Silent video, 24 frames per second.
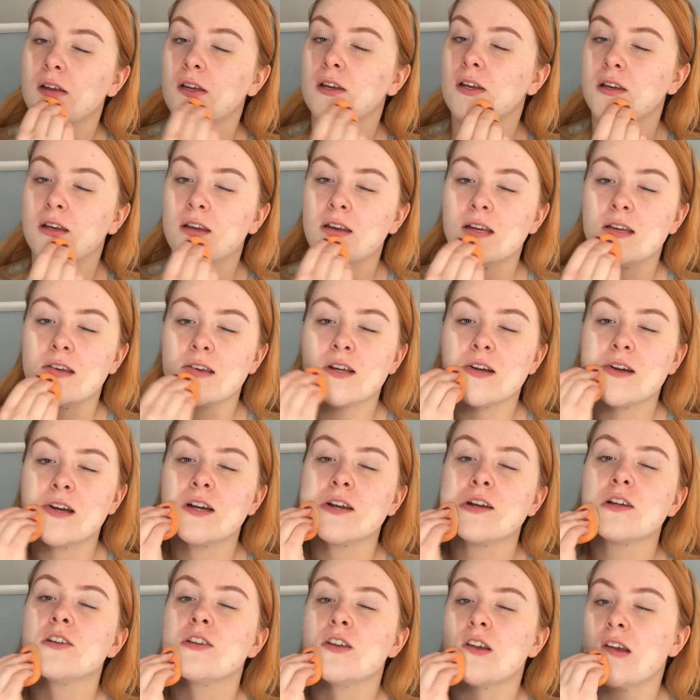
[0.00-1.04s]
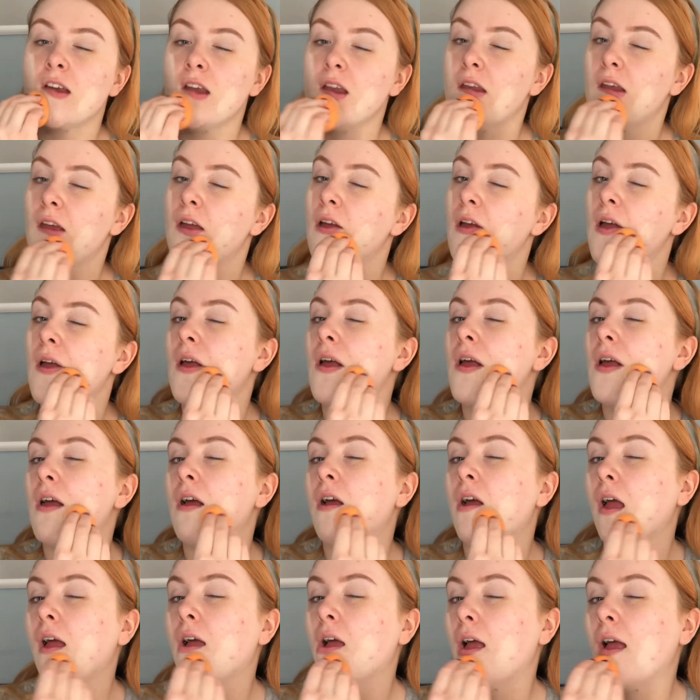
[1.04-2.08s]
gonna need a darker shade.
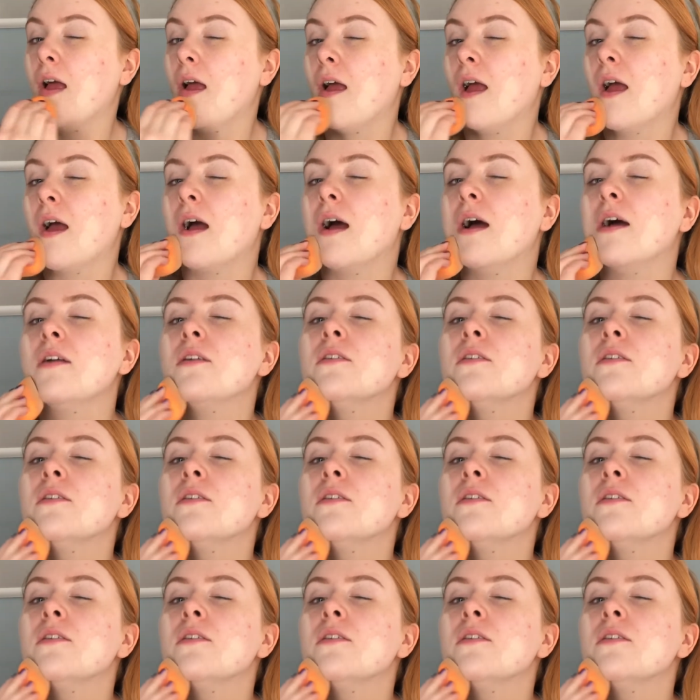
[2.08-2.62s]
I